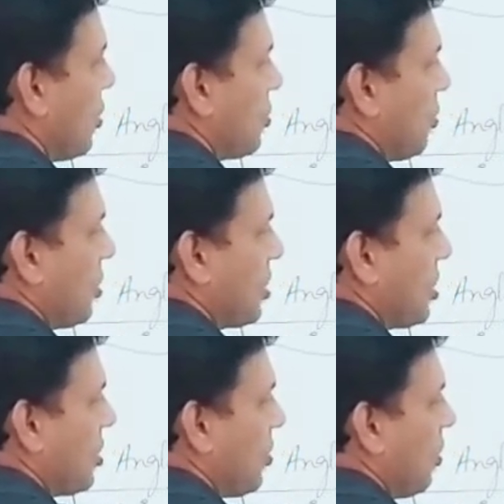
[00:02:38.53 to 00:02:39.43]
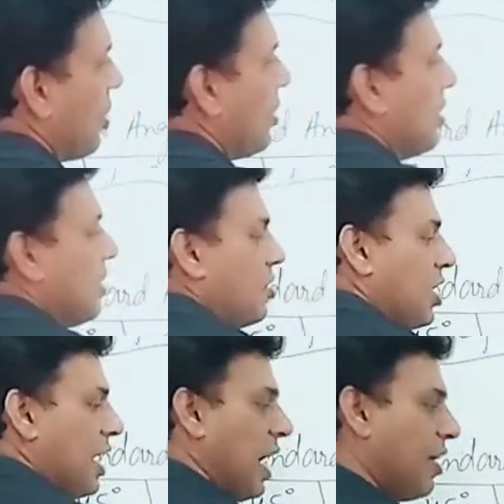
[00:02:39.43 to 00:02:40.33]
So this is your
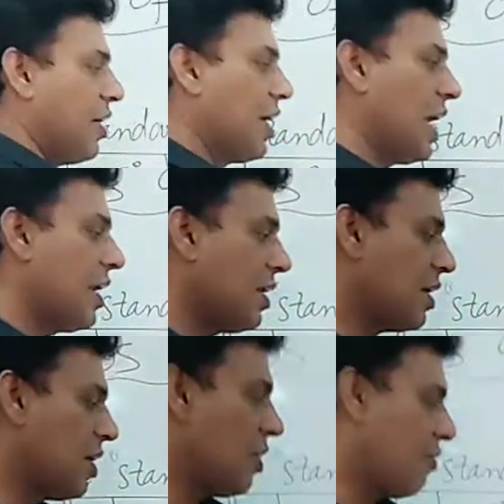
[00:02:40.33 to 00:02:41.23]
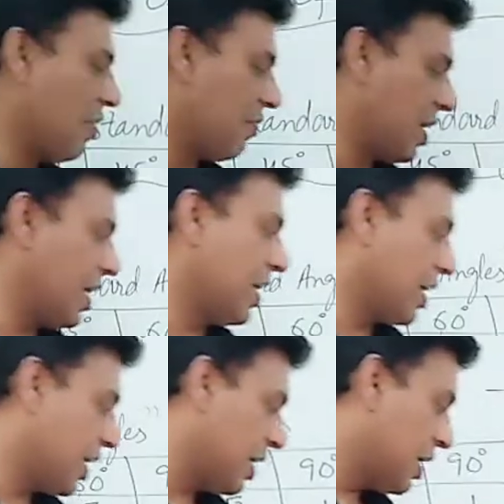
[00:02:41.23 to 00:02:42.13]
315
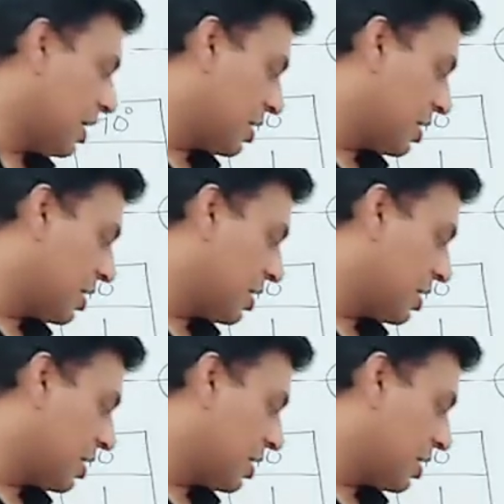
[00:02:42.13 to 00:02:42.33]
degree.